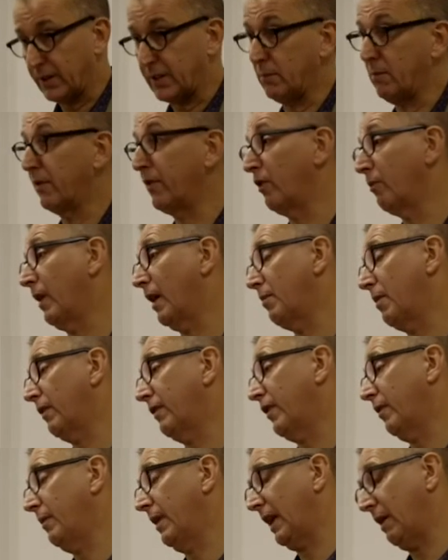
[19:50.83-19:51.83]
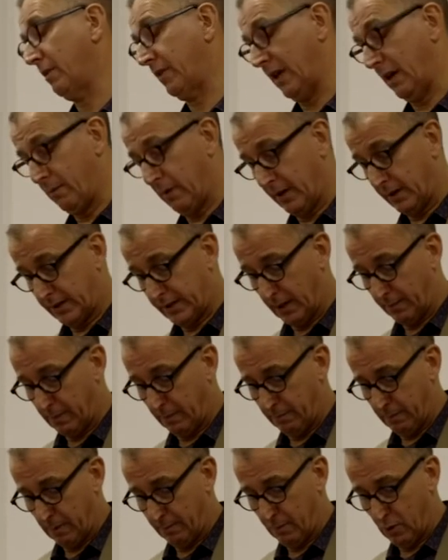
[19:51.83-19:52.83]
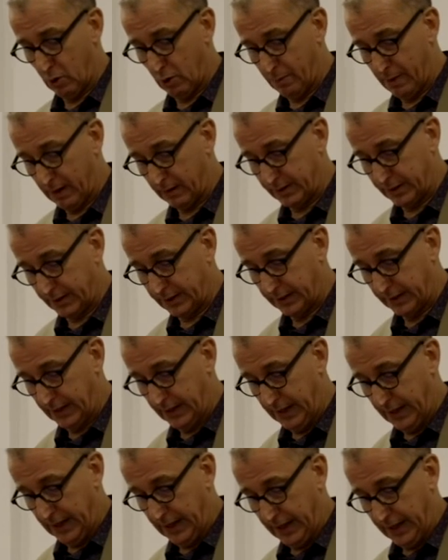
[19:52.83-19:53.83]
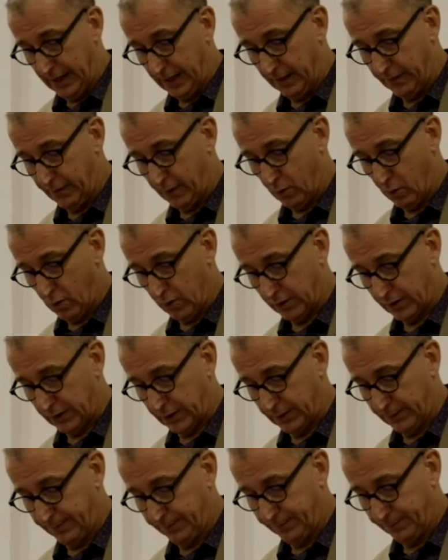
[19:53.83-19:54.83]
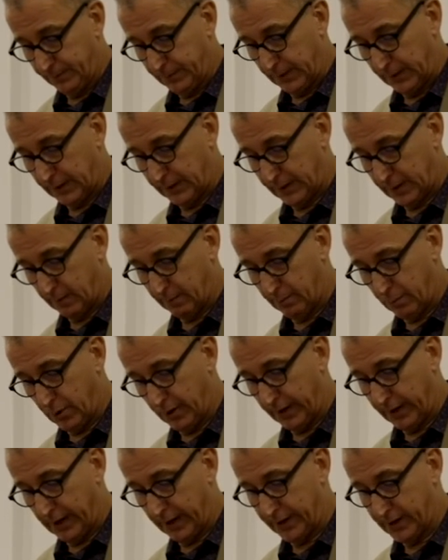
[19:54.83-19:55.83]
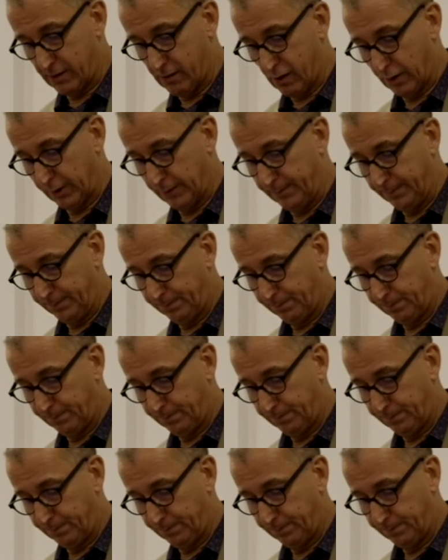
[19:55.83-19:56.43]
Some of you may be familiar with that, might say a bit more about it if you want at some point later on.